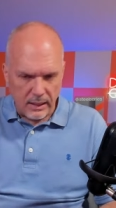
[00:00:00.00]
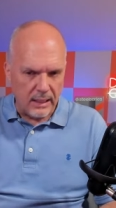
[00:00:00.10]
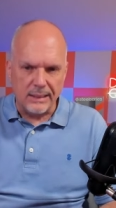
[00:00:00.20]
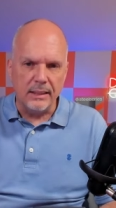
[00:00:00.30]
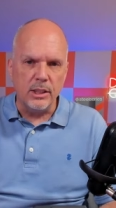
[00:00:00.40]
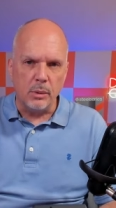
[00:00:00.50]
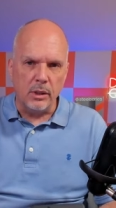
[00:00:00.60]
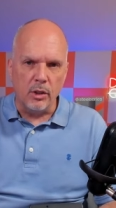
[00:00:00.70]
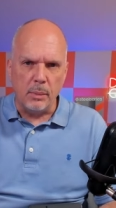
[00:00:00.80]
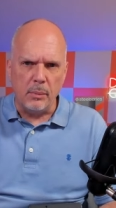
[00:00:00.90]
Yeah, see, this is what
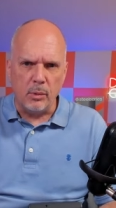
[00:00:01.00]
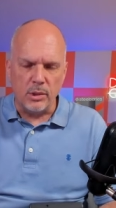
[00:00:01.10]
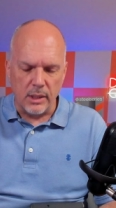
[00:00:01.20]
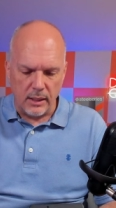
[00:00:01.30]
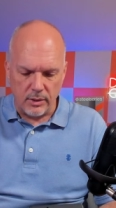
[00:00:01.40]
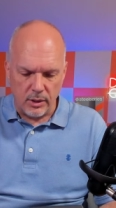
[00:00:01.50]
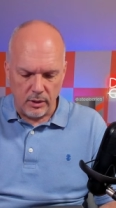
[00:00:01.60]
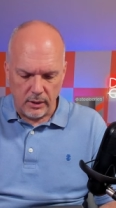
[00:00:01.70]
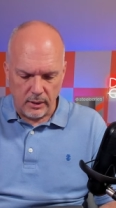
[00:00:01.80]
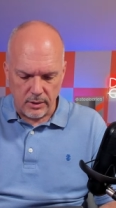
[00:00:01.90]
other people were saying
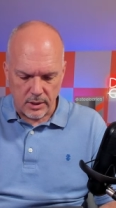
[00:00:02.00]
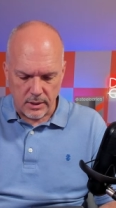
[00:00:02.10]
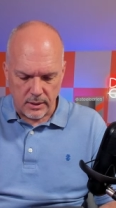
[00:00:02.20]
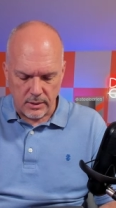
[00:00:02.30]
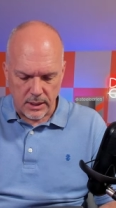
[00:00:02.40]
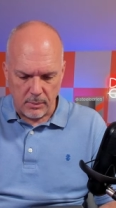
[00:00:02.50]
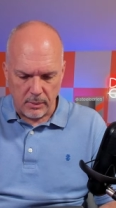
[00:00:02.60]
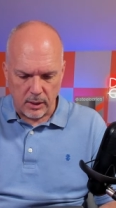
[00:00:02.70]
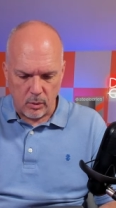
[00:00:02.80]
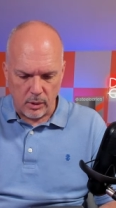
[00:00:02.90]
too, that it just didn't seem
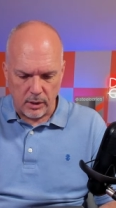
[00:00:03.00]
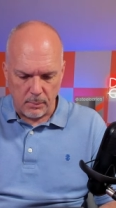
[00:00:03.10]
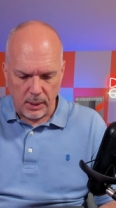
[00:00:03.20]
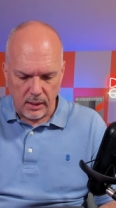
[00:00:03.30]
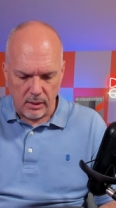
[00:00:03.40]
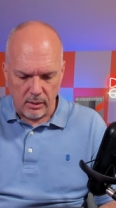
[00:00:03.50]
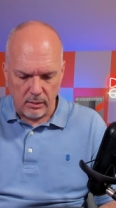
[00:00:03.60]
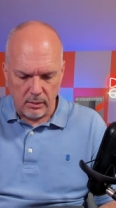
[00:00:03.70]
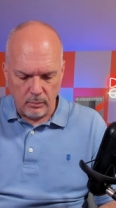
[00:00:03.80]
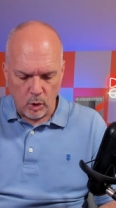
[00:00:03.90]
like it wanted to
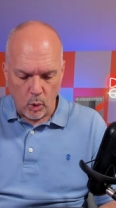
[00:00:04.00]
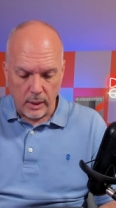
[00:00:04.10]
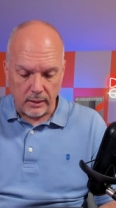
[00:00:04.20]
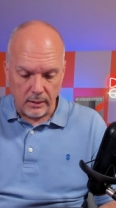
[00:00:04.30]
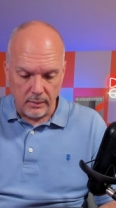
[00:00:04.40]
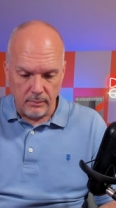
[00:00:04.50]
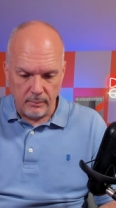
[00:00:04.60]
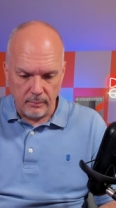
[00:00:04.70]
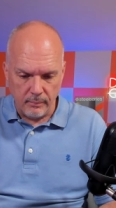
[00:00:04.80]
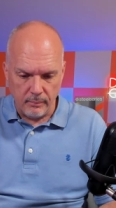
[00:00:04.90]
pair quickly.
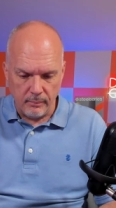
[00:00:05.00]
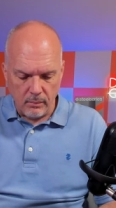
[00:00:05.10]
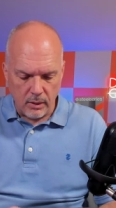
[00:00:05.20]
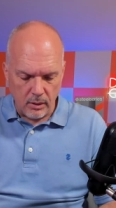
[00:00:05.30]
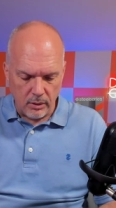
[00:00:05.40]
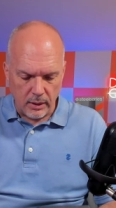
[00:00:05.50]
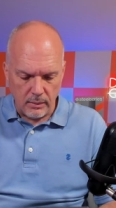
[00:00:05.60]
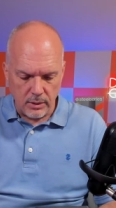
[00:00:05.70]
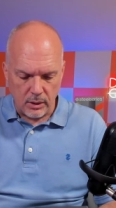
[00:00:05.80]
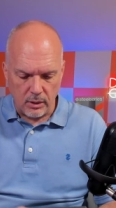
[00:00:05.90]

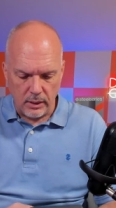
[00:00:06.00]
Okay, so